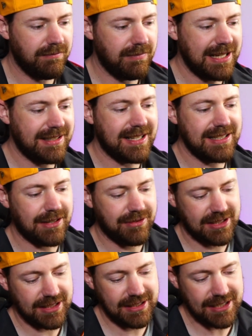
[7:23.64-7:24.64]
It does have a
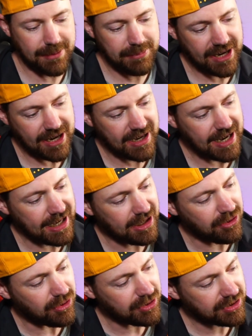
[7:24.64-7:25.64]
D-tap out, and
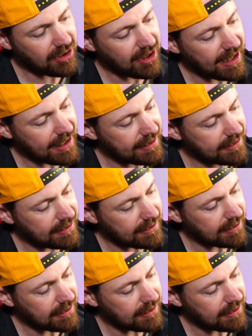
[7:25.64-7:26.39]
it also has